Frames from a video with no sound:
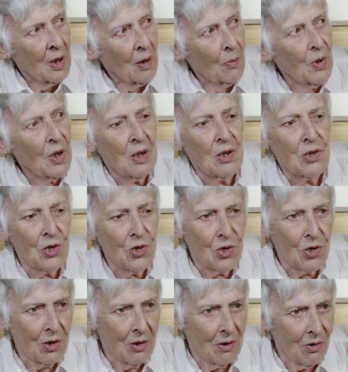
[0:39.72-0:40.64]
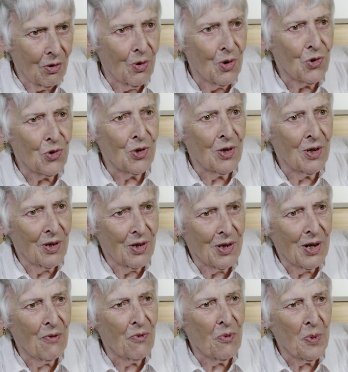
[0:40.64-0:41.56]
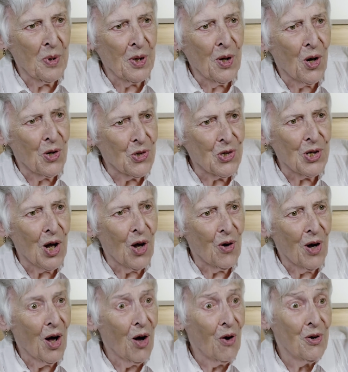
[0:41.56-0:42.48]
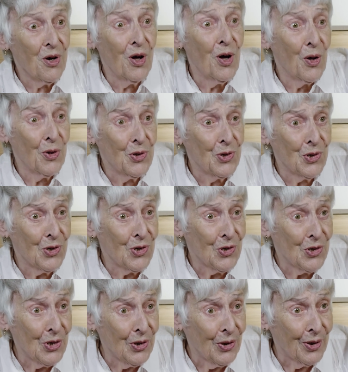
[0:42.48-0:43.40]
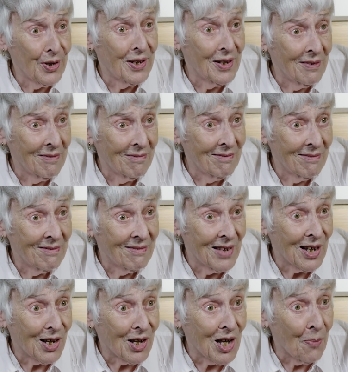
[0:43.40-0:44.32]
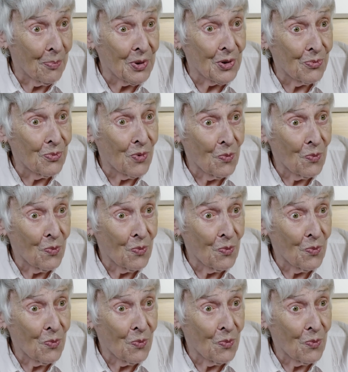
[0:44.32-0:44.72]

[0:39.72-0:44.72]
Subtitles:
I mean, this is the question that everybody asks, how on earth is it still in the cupboard?